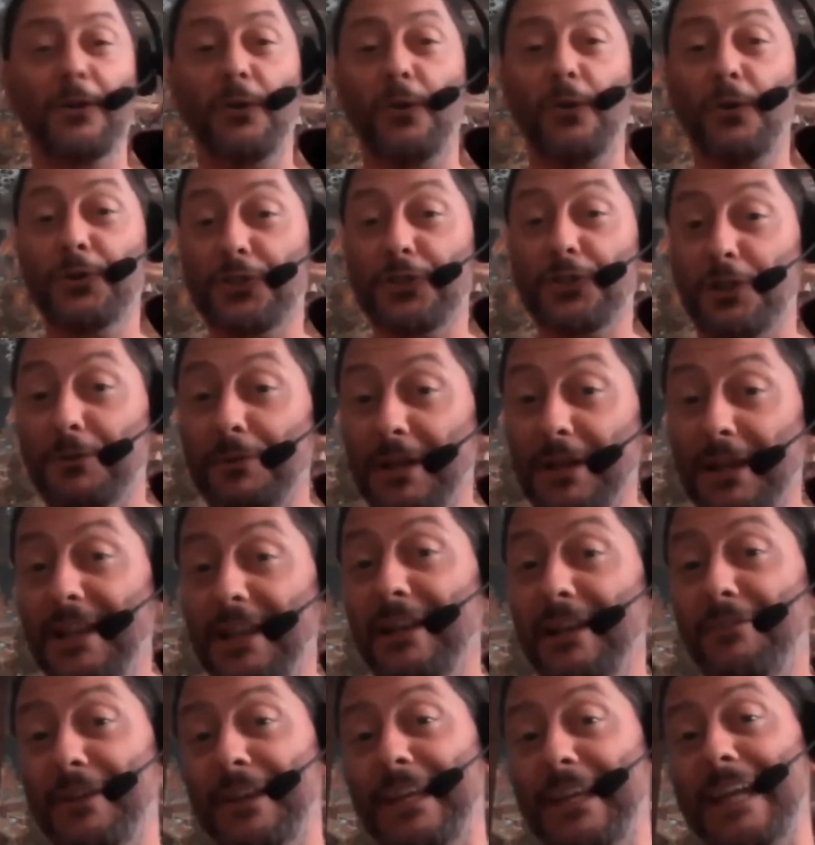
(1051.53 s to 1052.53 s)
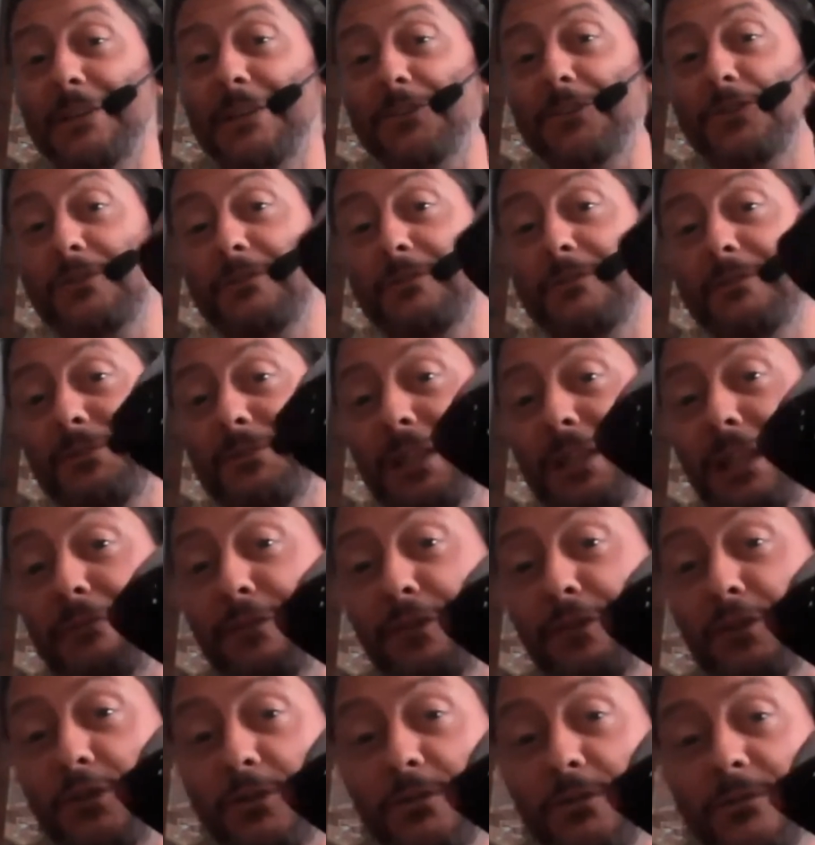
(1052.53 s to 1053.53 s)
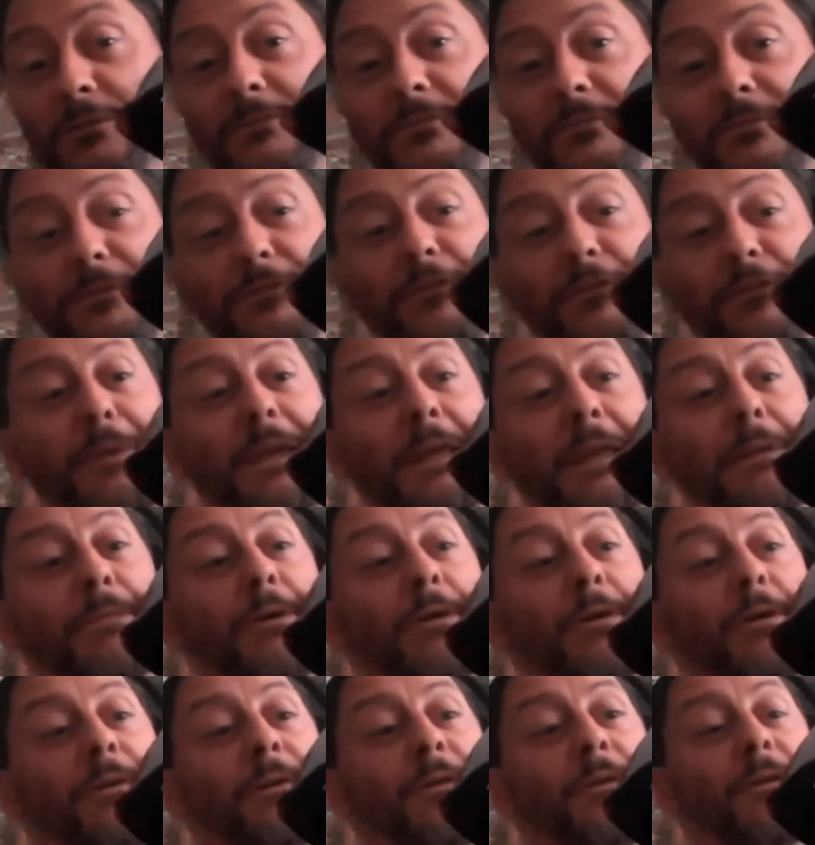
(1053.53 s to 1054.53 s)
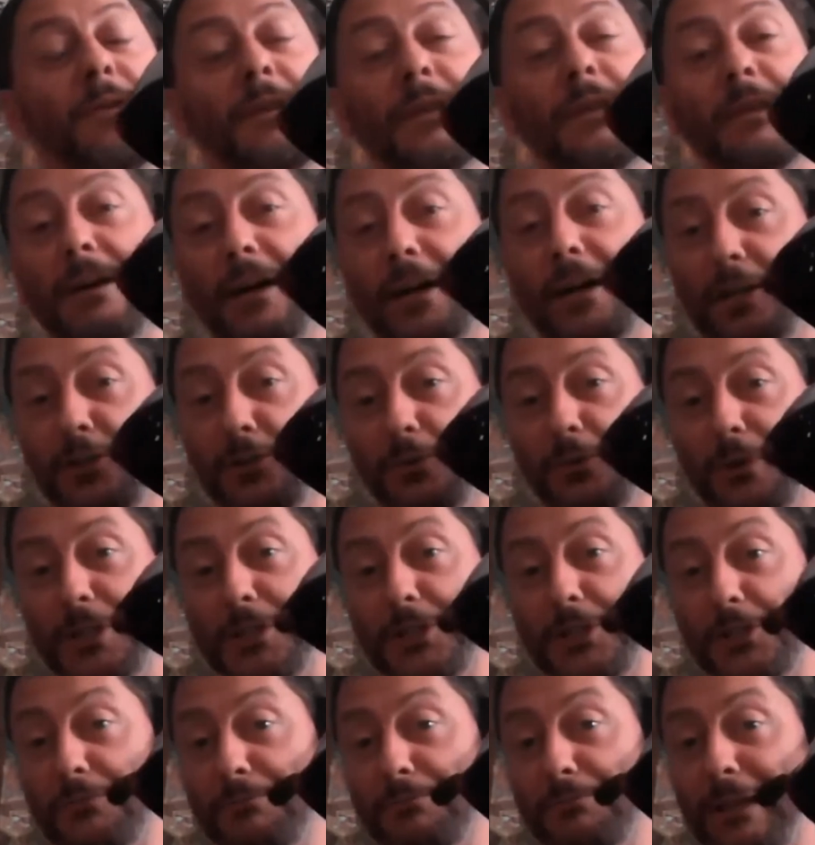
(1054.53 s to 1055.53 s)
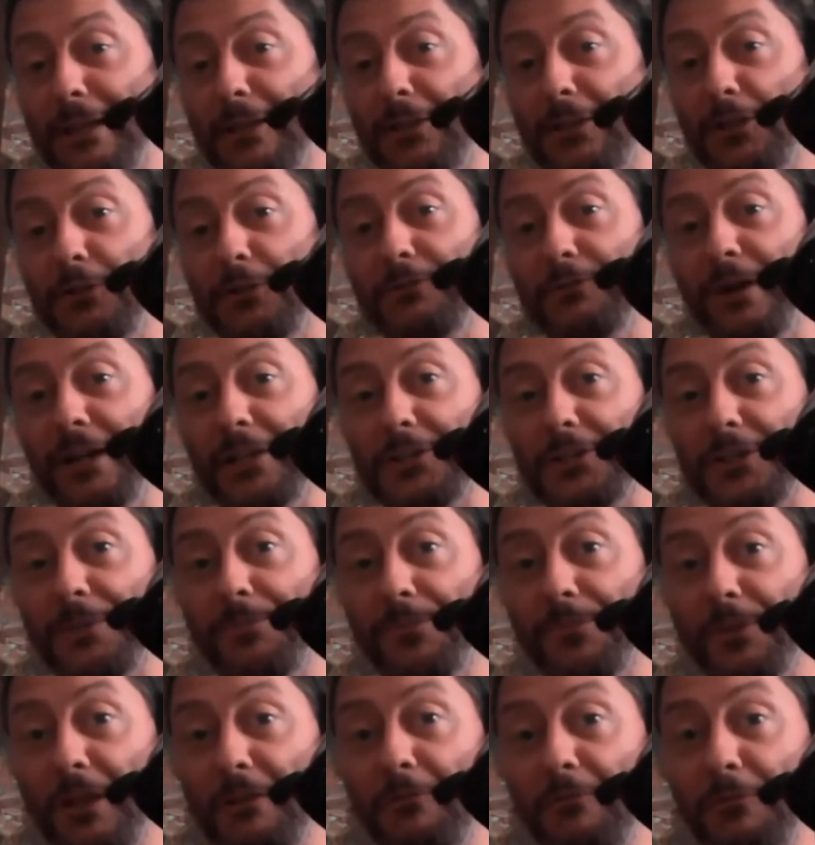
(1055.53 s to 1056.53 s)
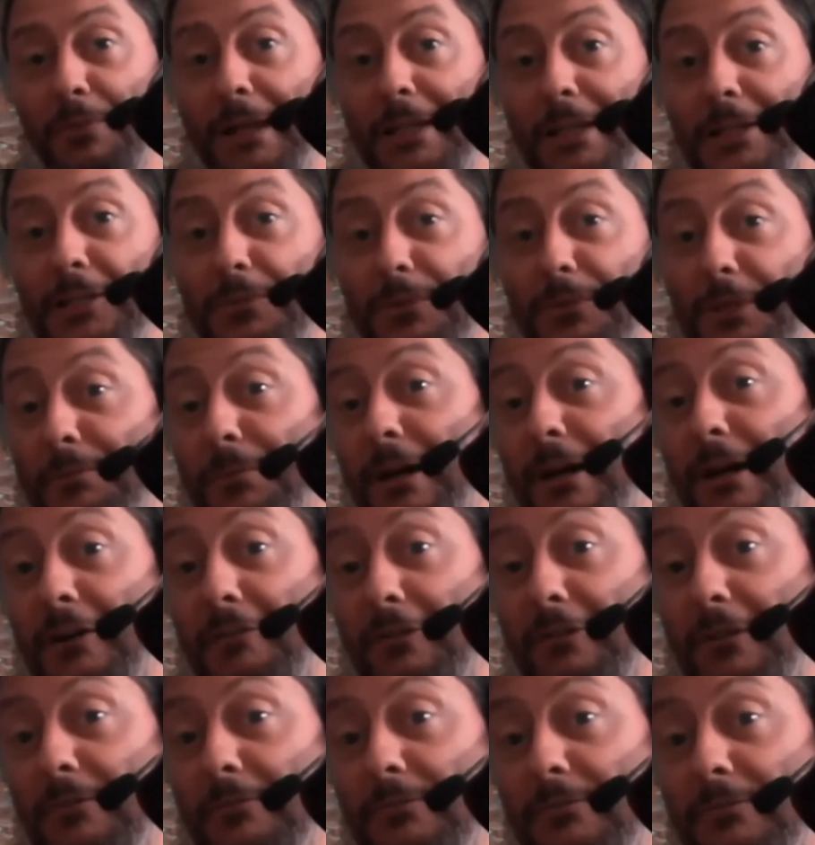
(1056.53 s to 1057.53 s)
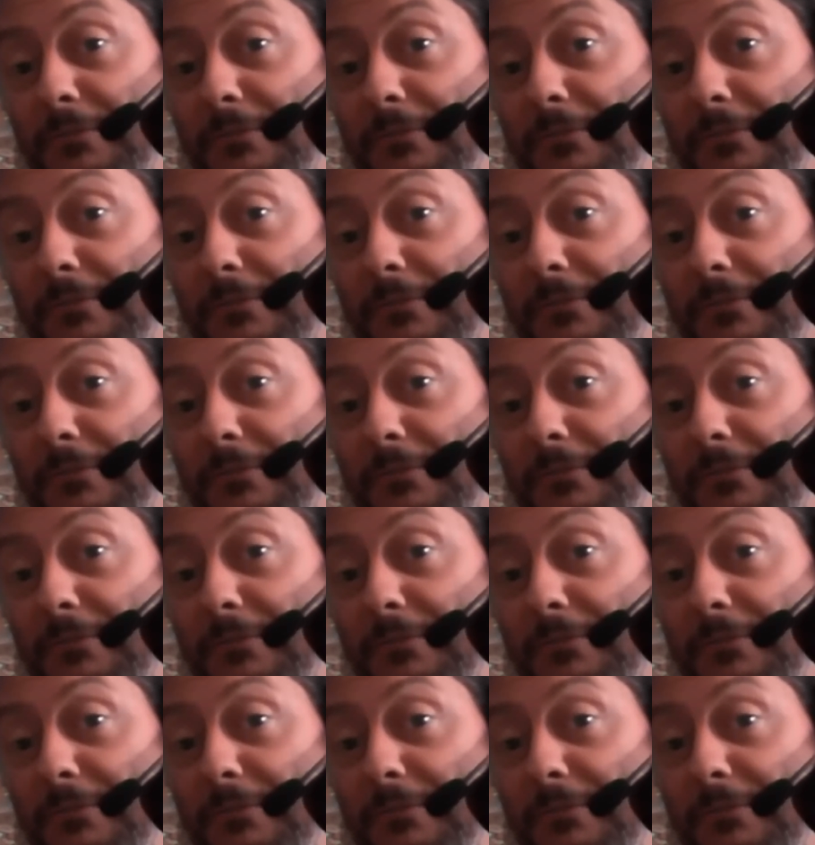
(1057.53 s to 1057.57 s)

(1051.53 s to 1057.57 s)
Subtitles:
also, if it gets difficult for people, I can always just make a new visor and replace it with a bar grill